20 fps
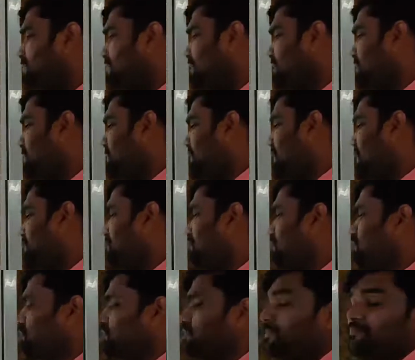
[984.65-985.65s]
made a better
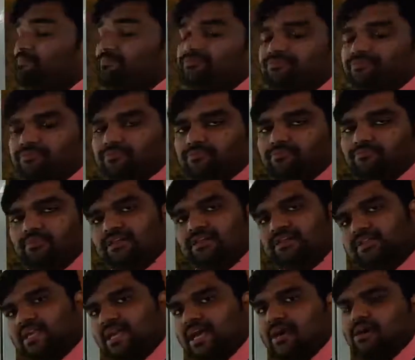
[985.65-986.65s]
boot.
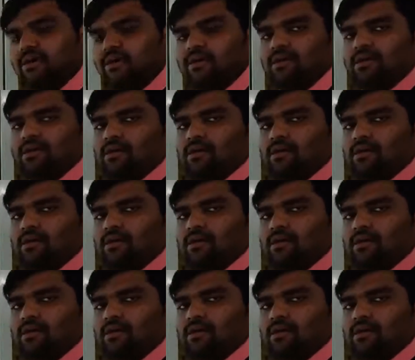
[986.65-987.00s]
But yeah,